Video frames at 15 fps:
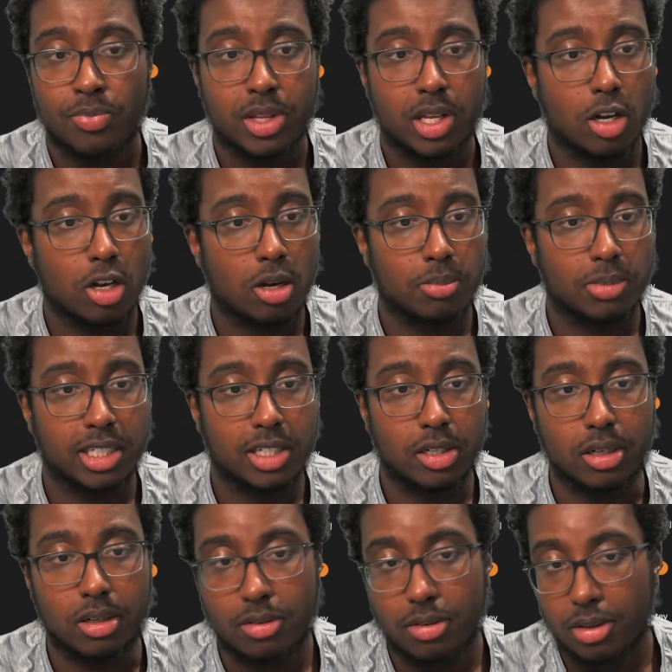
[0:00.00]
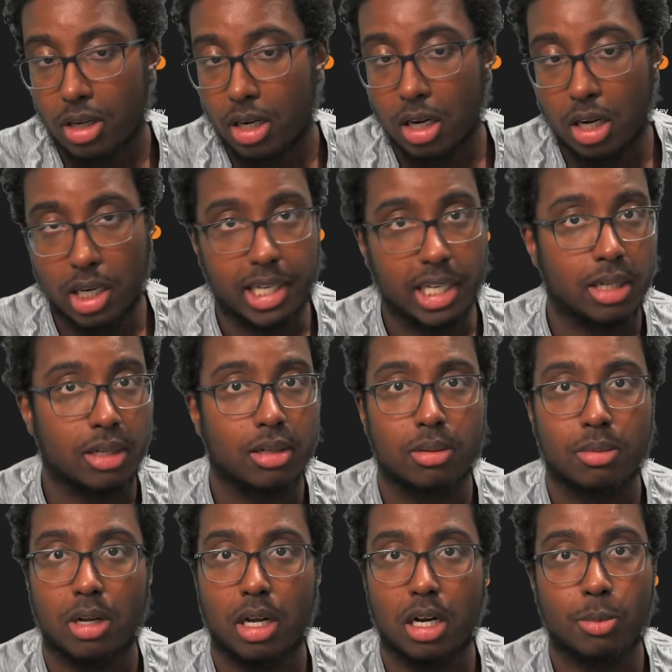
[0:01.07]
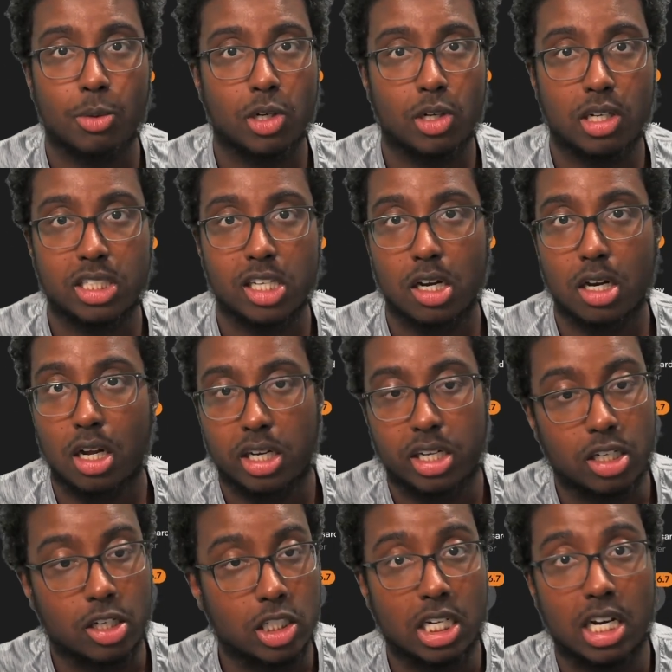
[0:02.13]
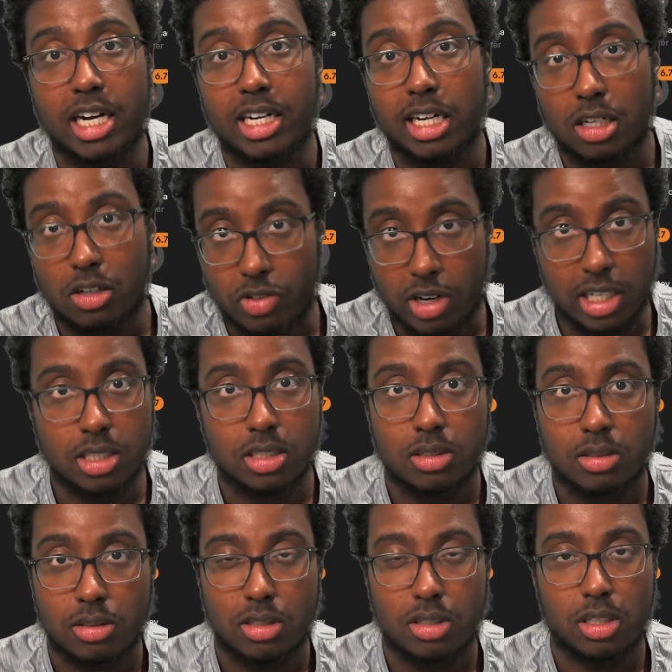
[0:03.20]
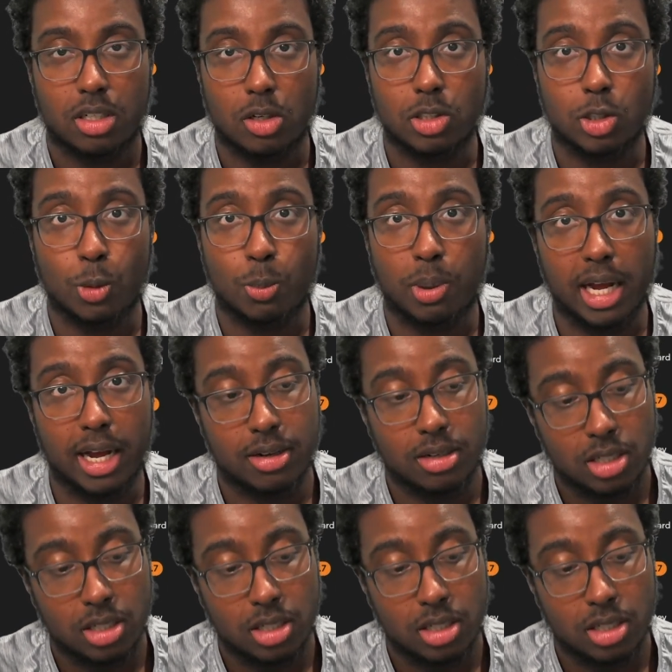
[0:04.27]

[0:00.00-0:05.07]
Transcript: Didn't. Unlucky. And I'm only going to say unlucky because I like Declan Rice. He's a good player.